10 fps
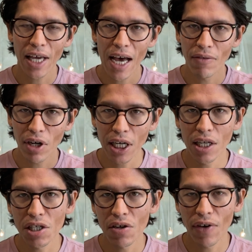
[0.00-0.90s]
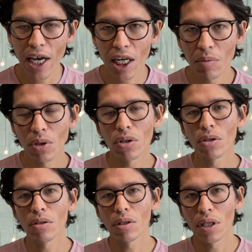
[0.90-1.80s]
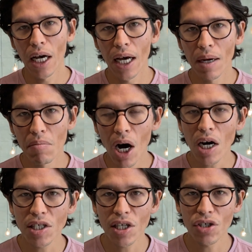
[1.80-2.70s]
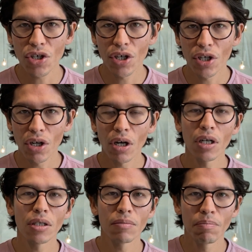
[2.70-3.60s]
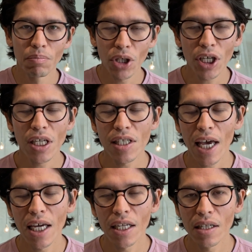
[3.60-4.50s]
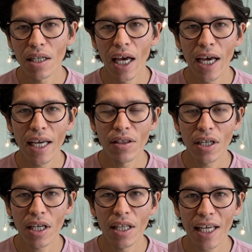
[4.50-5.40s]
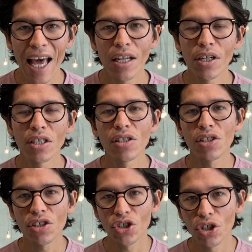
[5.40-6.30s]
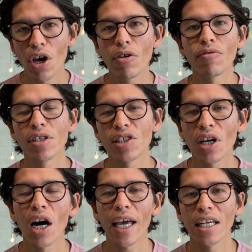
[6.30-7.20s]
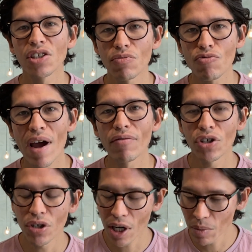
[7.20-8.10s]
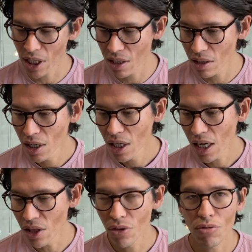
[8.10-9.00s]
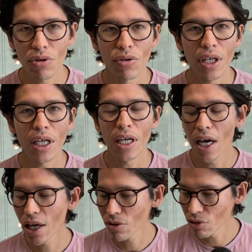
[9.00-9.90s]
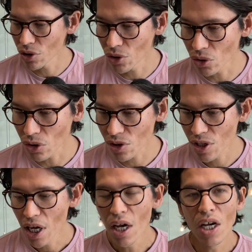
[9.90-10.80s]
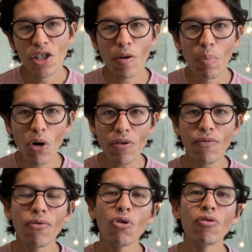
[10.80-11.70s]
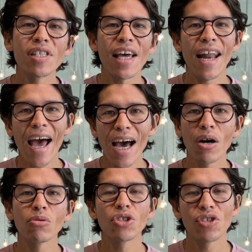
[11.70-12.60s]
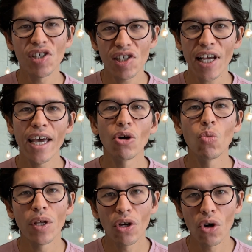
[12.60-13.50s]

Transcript: have cleaners available, uh, marketing turned on, bookings getting uh, in the in the calendar, and should hopefully start getting some revenue coming in in through the uh, through the doors. So point four is then how to scale with